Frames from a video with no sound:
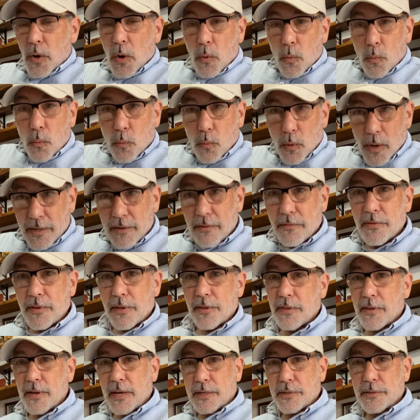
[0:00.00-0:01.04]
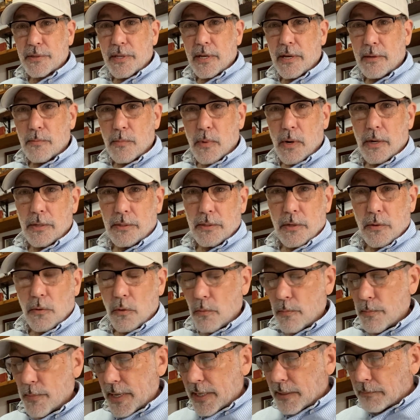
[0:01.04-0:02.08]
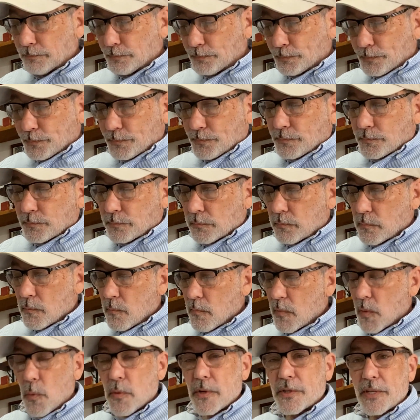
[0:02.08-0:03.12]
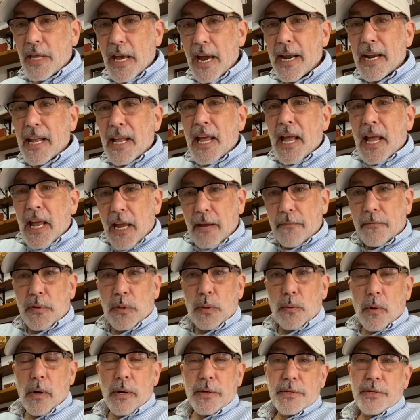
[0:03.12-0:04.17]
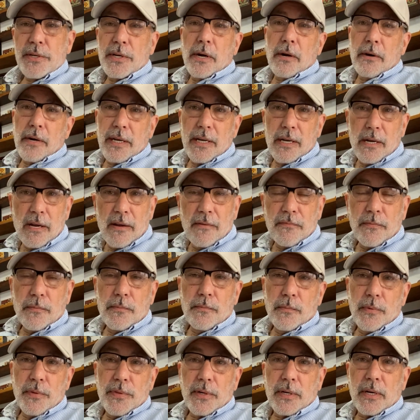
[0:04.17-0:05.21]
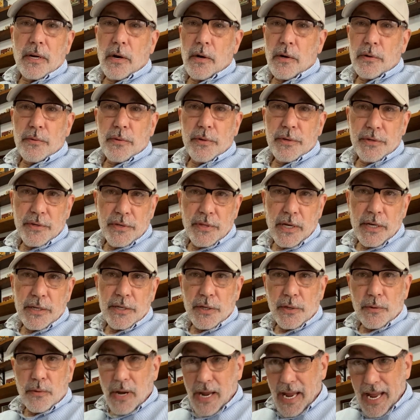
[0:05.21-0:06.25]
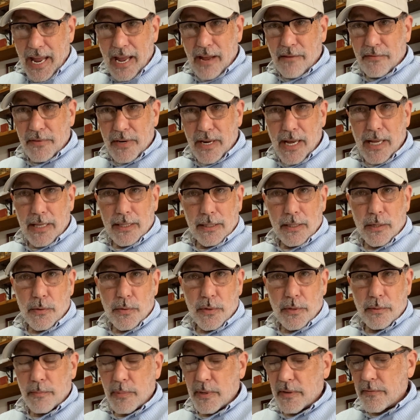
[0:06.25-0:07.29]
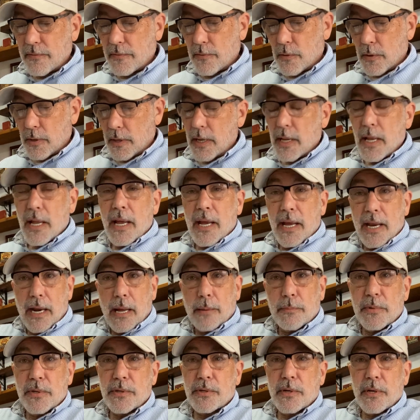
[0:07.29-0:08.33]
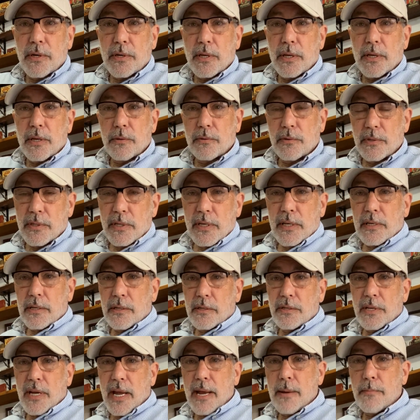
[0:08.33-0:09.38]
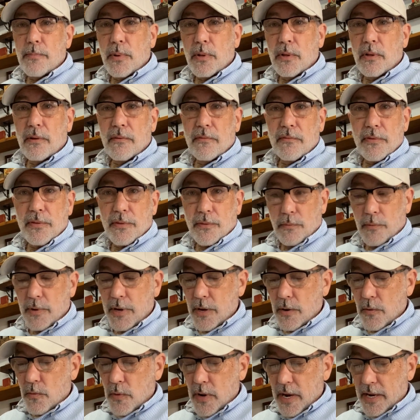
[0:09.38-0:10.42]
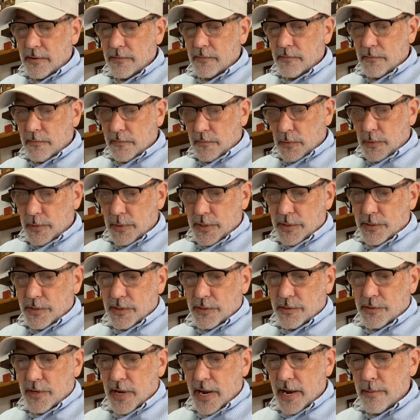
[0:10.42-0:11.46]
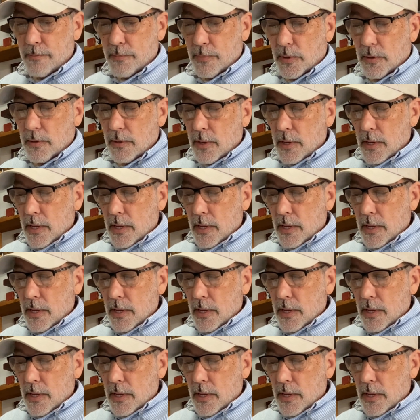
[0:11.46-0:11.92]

One of the things that Mark told me was that if you are starting off with a cartridge that you have not loaded before, and I'm just going to use the example of 308 for this example.